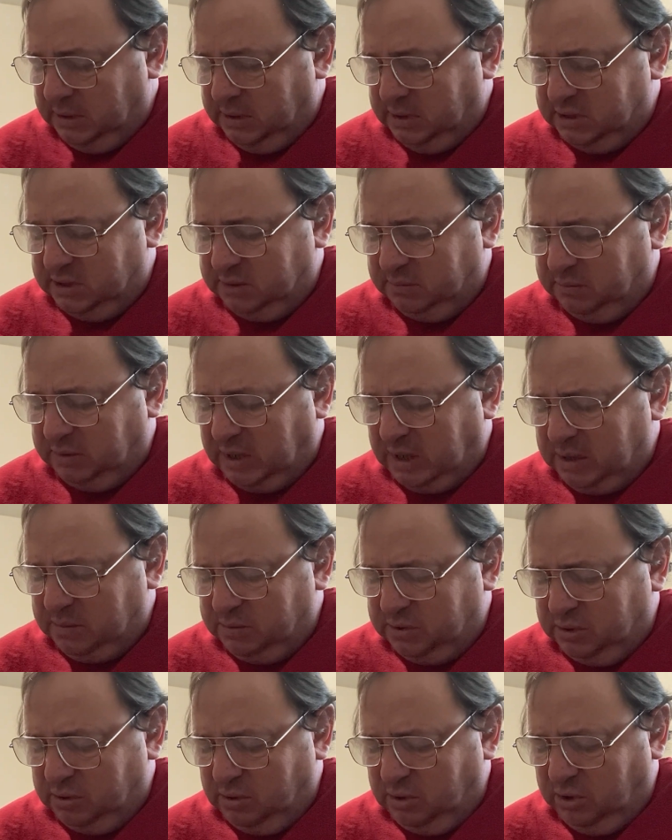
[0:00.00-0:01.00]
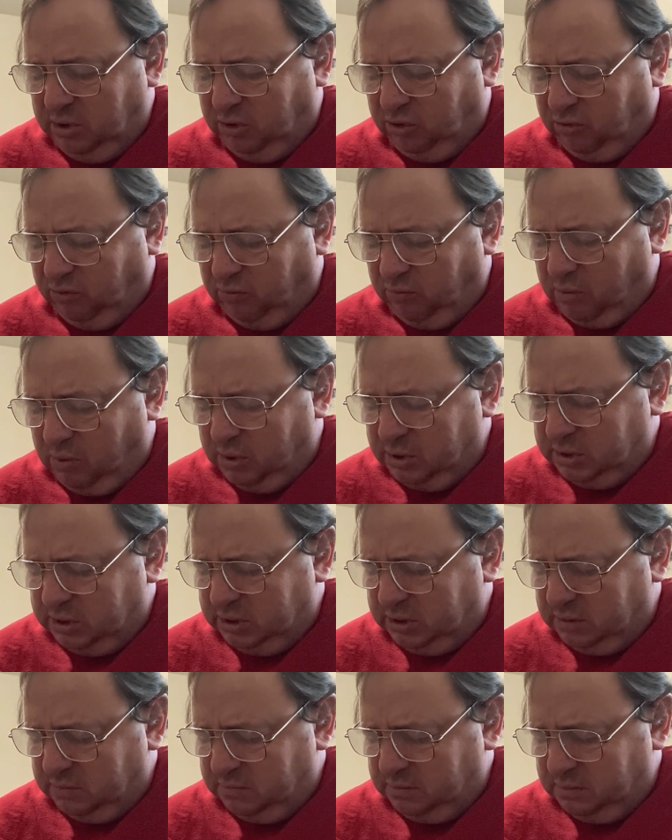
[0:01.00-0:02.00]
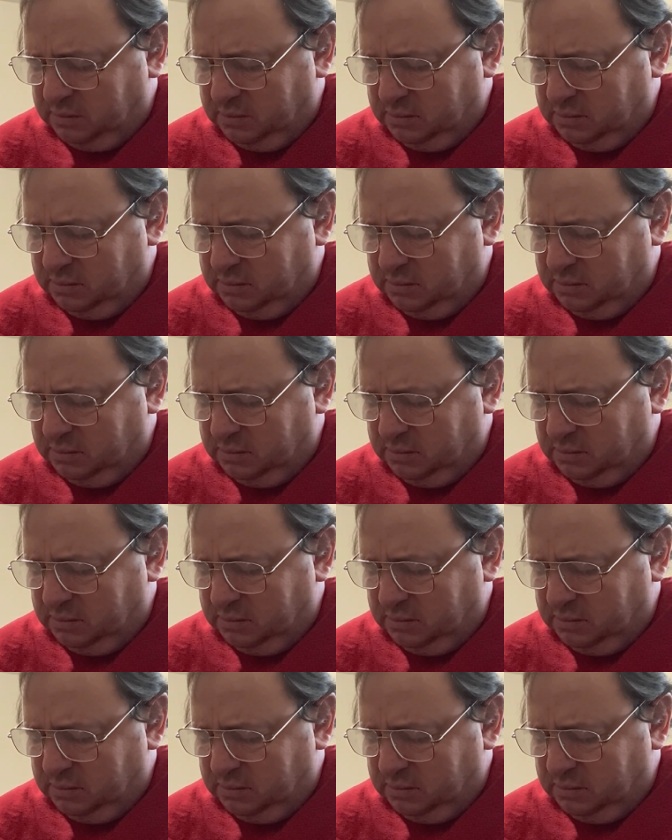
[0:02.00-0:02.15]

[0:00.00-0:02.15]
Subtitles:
sometimes you need to wash them.